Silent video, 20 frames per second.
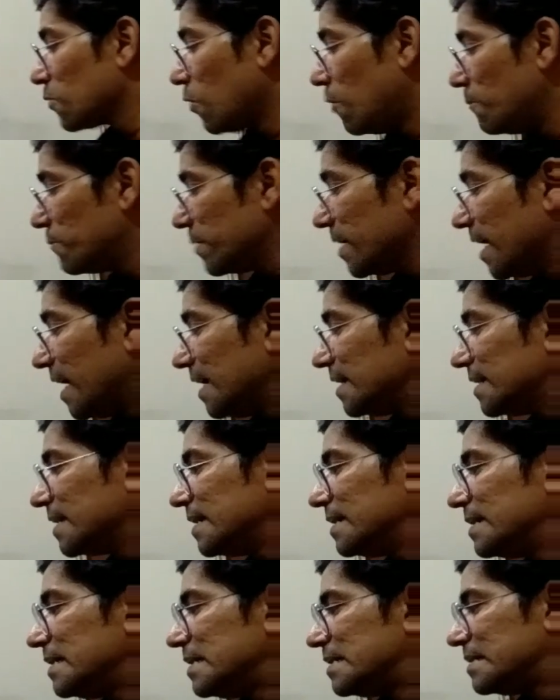
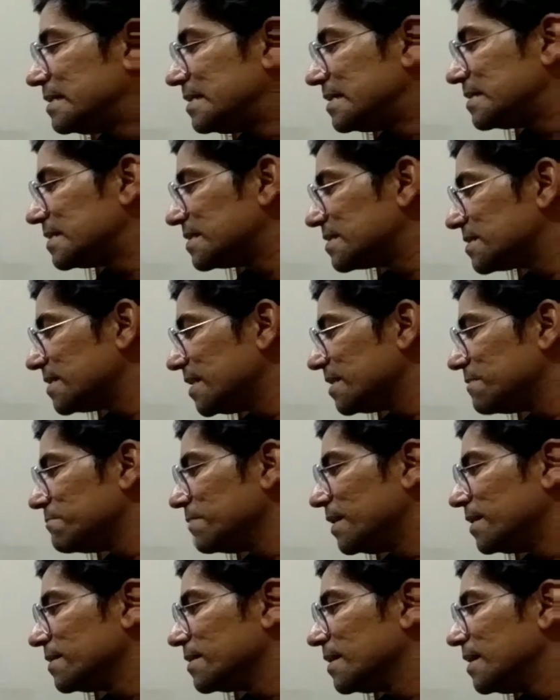comprehended this
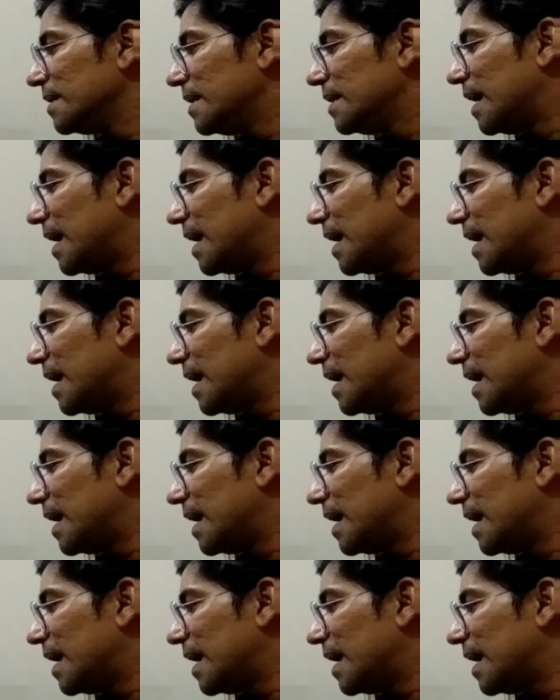statement